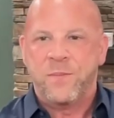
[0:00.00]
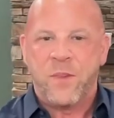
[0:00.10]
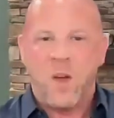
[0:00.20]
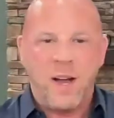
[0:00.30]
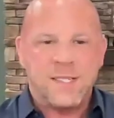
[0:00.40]

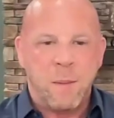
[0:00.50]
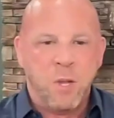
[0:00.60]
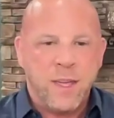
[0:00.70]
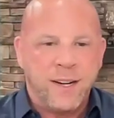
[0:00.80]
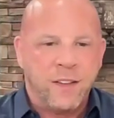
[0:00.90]
All right, so I'm
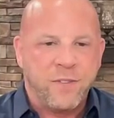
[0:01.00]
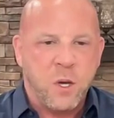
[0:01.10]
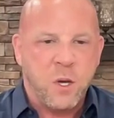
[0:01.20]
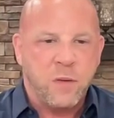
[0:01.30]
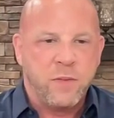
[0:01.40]
looking at a
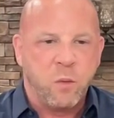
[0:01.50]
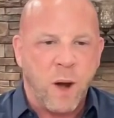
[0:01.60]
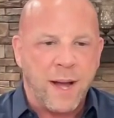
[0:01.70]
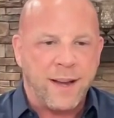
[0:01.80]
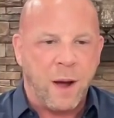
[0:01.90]
few of you
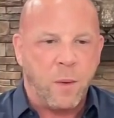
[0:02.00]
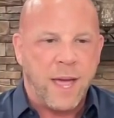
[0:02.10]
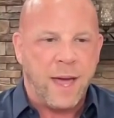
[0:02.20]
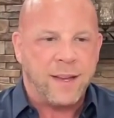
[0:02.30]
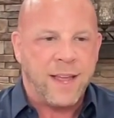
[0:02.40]
right now. We
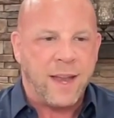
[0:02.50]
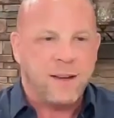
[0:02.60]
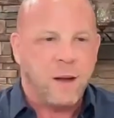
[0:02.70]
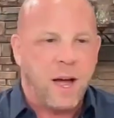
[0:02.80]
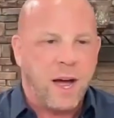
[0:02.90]
got
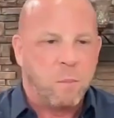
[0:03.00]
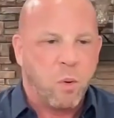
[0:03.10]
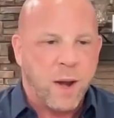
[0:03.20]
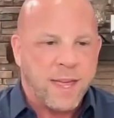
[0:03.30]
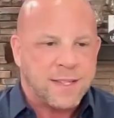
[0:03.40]

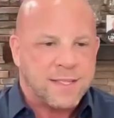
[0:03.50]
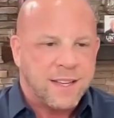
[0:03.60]
Britt.